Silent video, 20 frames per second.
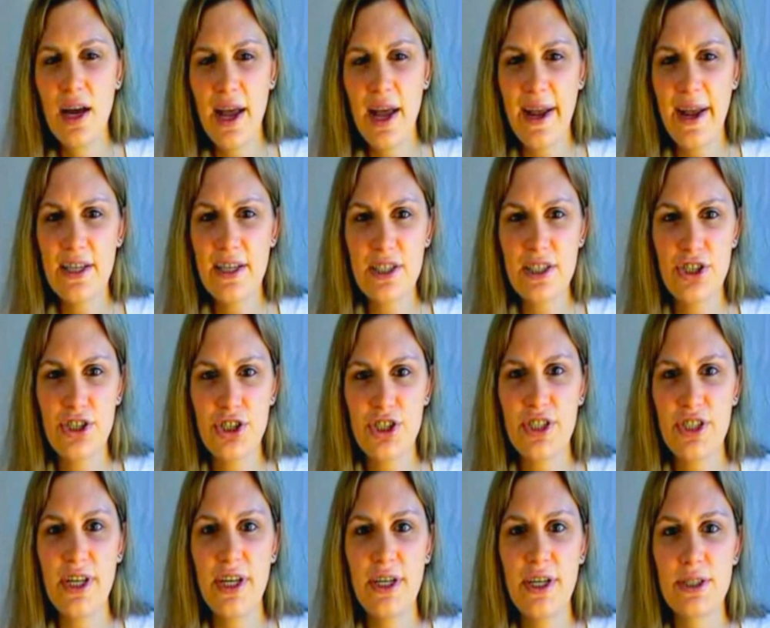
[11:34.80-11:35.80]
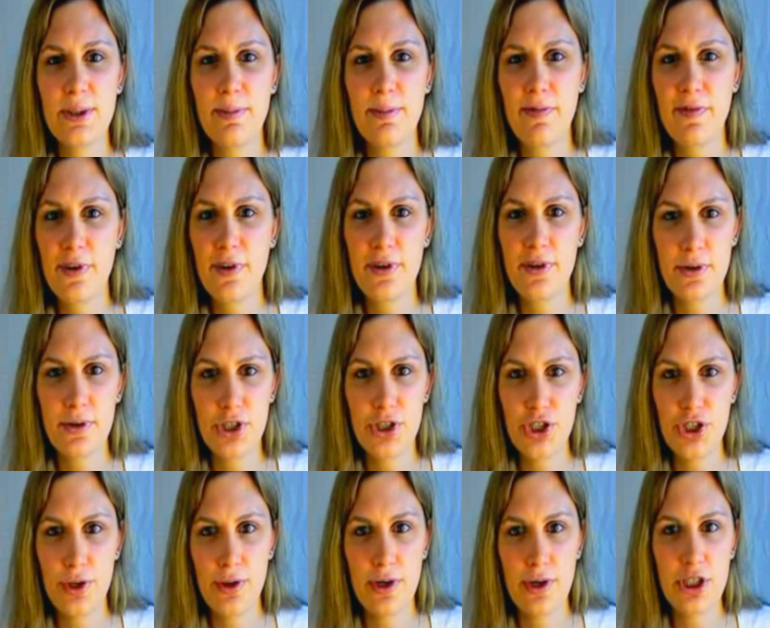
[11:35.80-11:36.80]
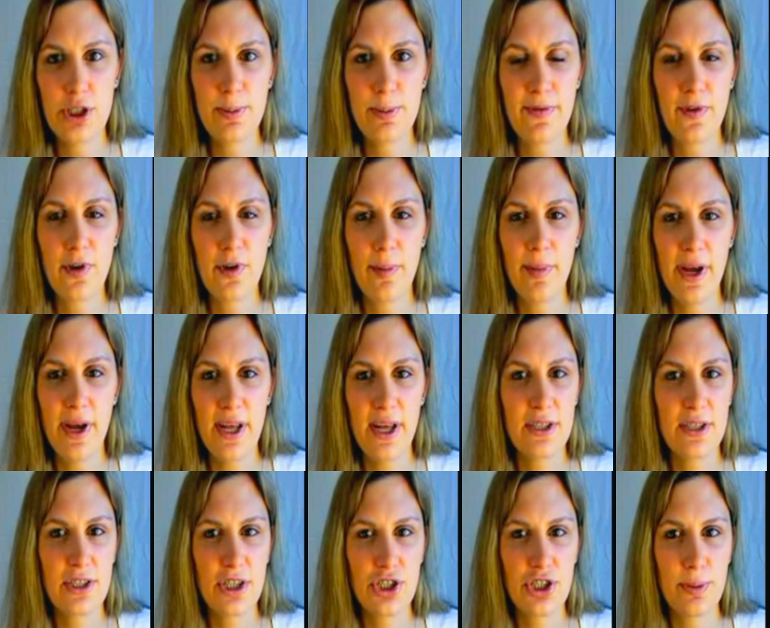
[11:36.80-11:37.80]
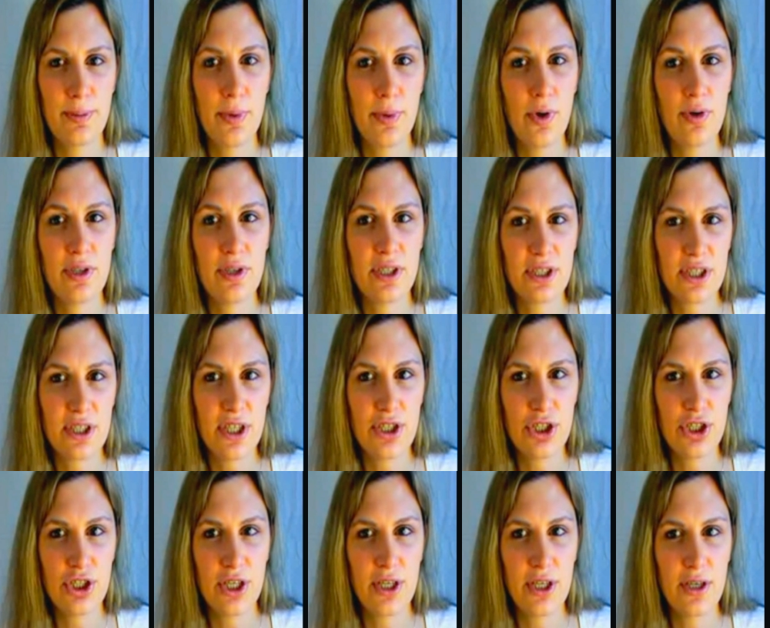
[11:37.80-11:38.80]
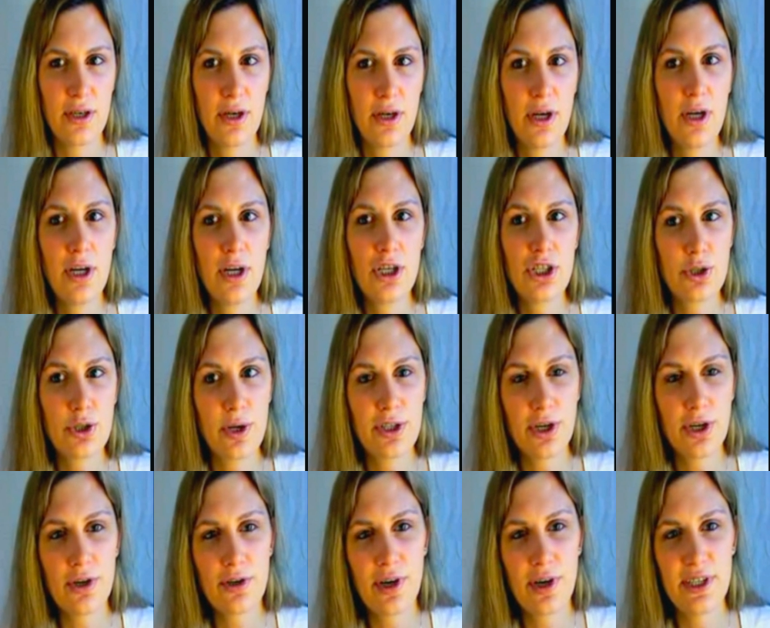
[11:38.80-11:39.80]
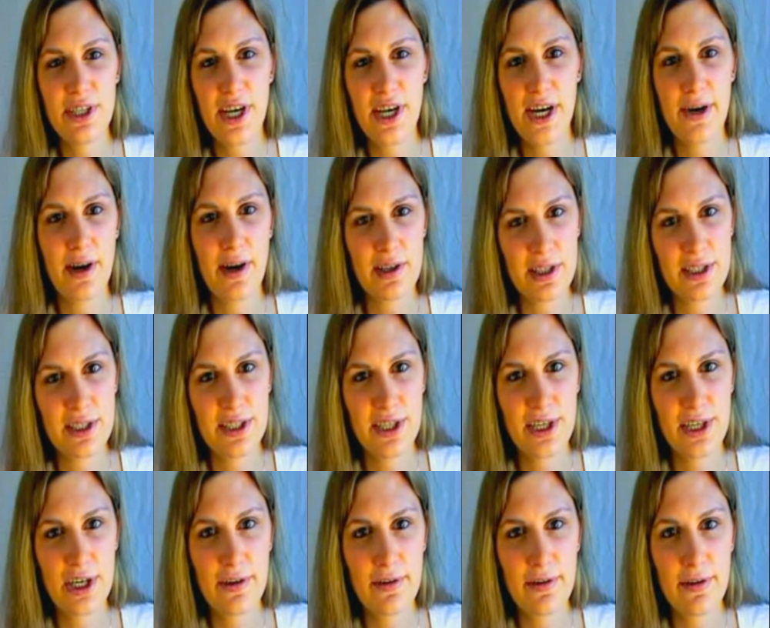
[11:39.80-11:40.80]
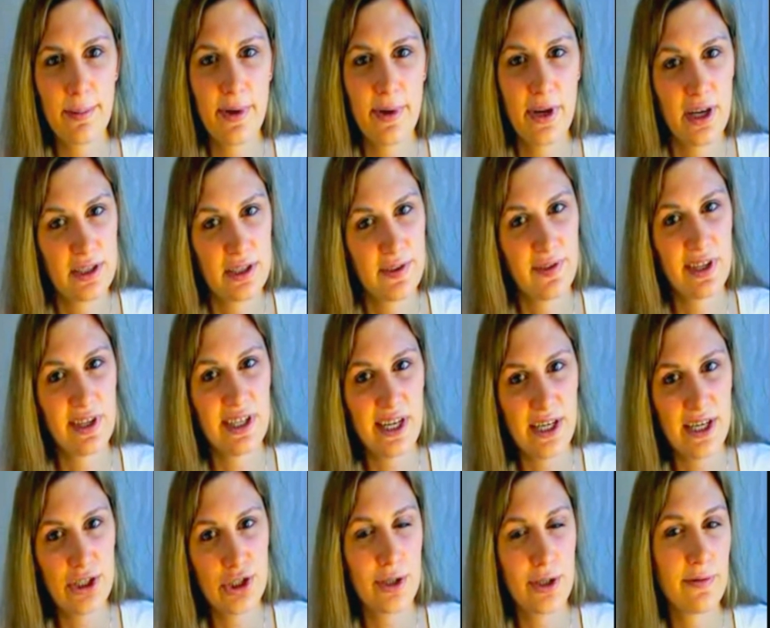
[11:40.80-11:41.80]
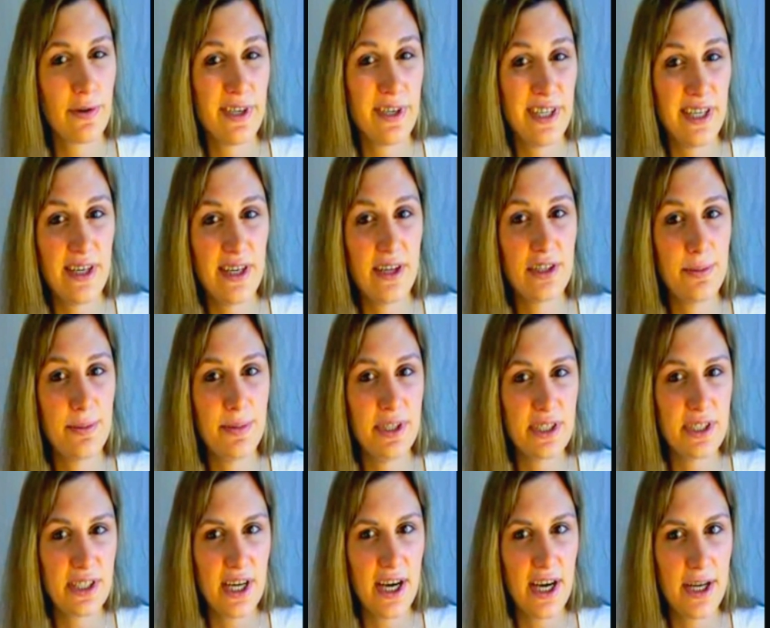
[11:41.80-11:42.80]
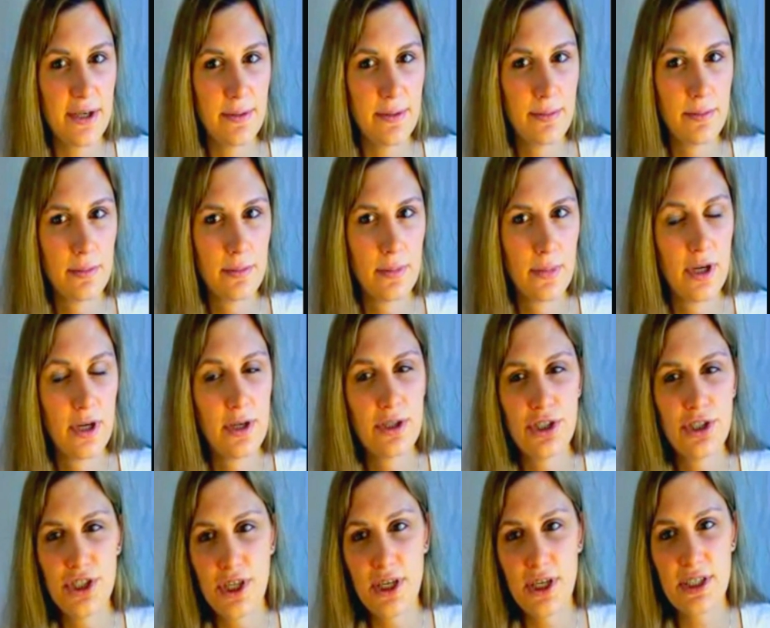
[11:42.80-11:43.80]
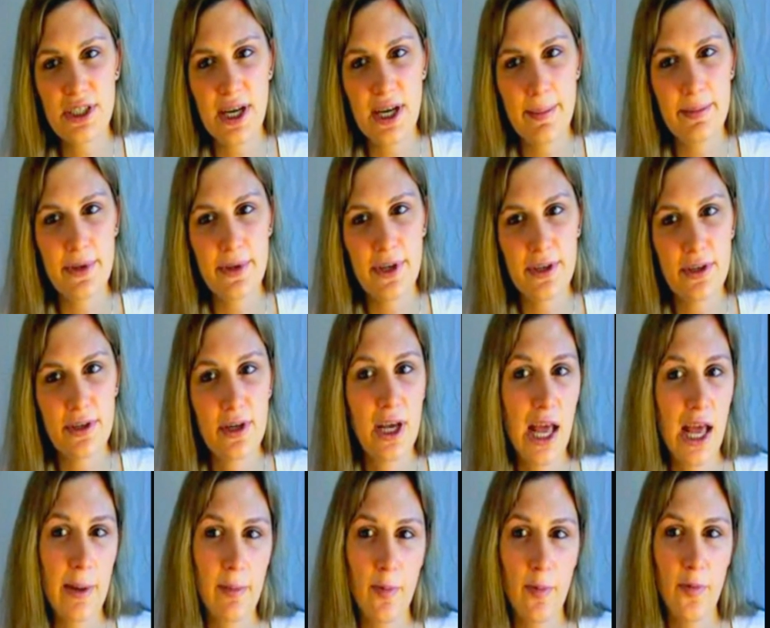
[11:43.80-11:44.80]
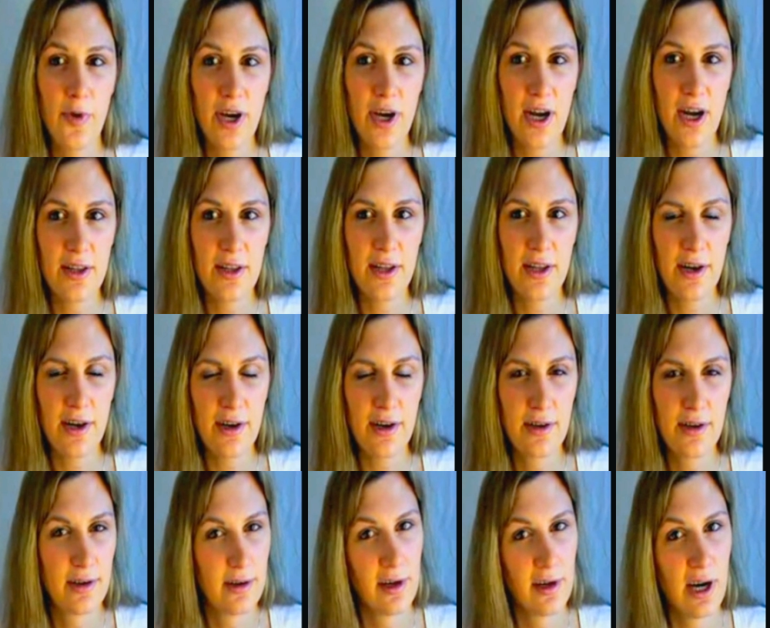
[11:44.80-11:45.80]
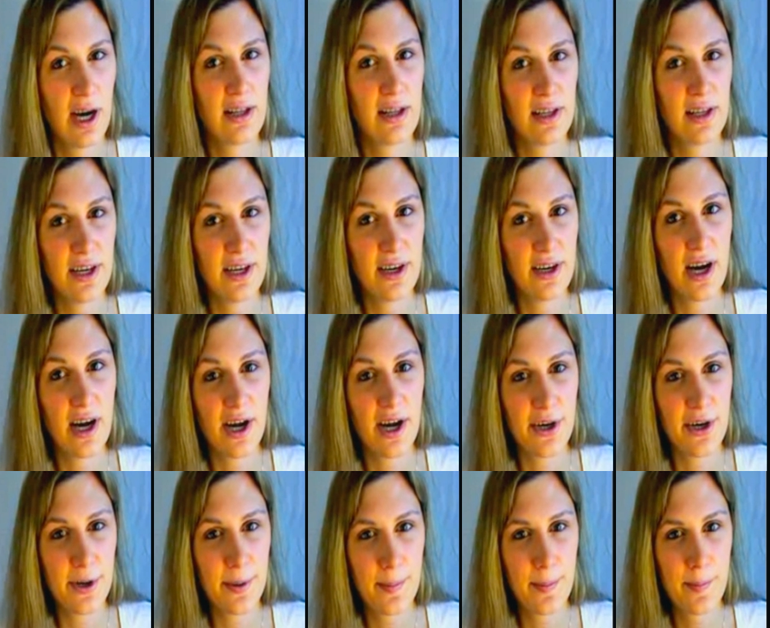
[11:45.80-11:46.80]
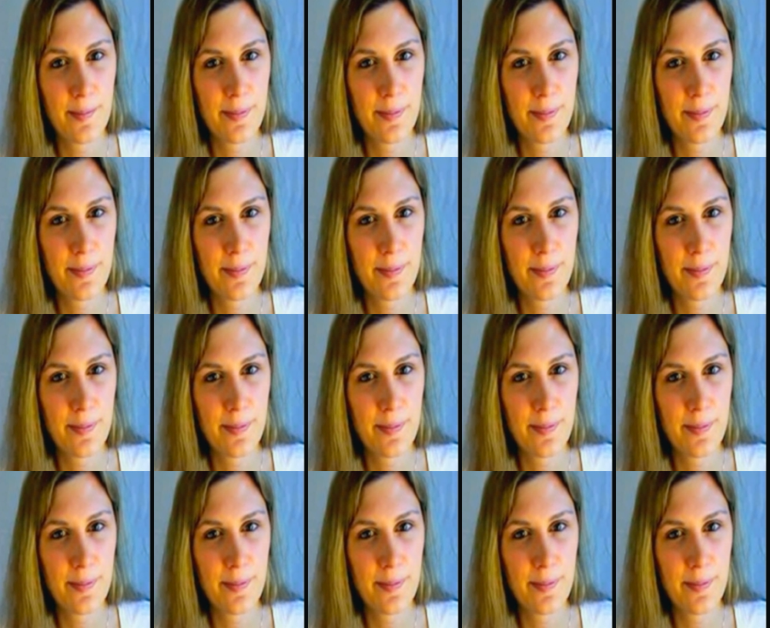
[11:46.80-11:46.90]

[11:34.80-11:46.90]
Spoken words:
I guess I just needed some further assurance before making such a bold decision, so I told her I'd take her out to dinner because of the nature of what needed to be said. She accepted, and when we got there, I laid it on her.